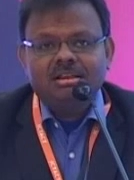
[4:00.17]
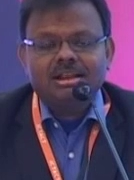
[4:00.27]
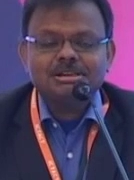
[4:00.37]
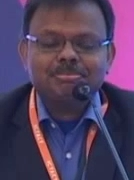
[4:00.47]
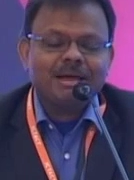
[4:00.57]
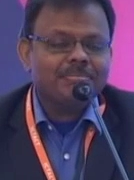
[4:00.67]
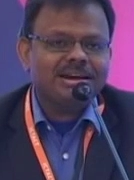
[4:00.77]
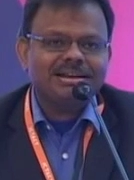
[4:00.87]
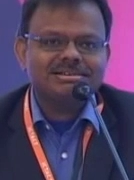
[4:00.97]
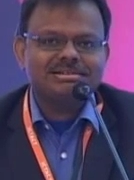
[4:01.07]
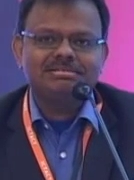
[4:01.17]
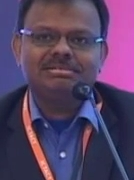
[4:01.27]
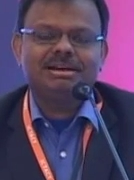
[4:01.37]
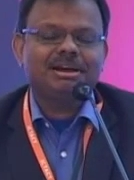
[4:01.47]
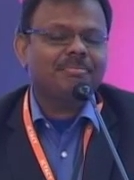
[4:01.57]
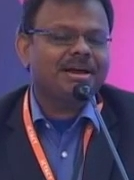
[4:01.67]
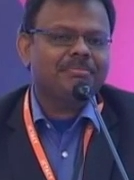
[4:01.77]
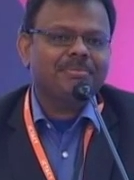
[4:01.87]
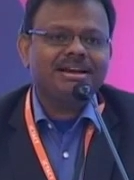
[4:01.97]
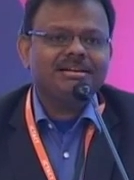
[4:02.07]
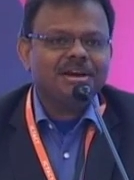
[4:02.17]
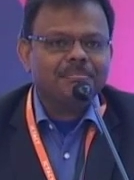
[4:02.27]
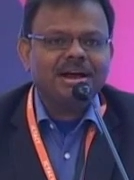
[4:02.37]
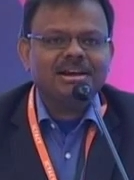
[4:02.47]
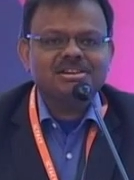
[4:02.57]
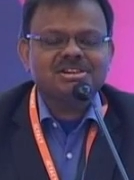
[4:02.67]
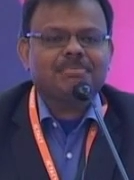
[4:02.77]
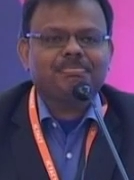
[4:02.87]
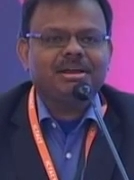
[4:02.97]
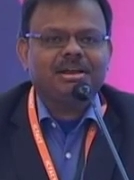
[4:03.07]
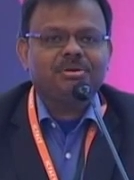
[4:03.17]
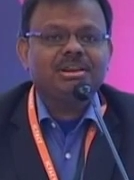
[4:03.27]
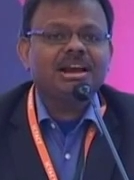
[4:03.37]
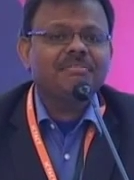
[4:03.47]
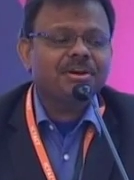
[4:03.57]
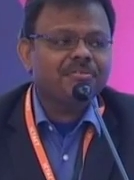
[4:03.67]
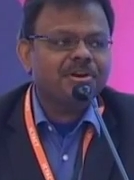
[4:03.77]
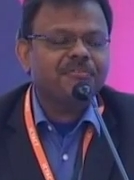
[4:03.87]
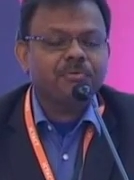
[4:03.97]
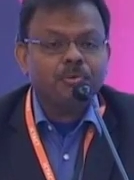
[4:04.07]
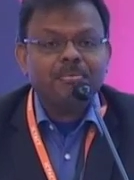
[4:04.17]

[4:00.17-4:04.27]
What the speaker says: That's primarily determined by demand and supply. There are very, very few